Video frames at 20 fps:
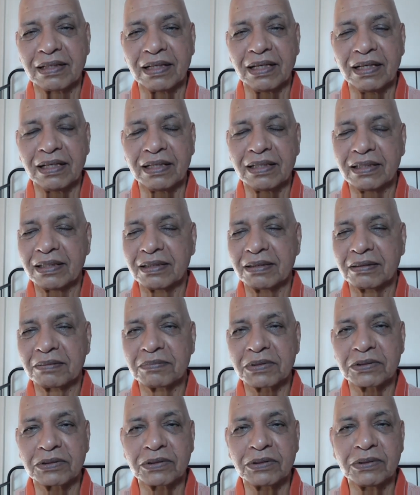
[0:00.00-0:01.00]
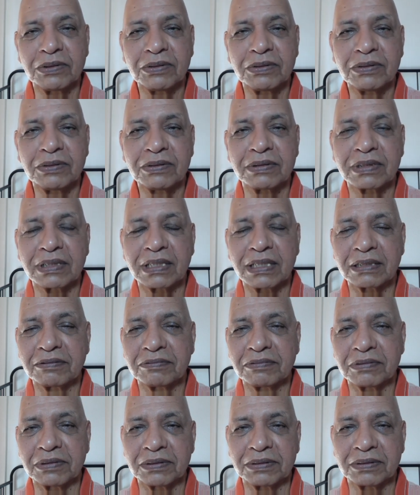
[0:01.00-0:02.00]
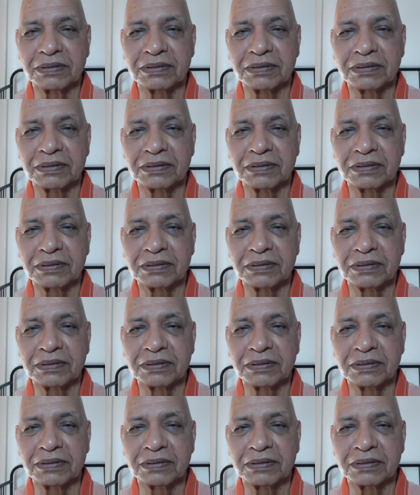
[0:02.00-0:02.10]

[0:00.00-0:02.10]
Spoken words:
I am so grateful.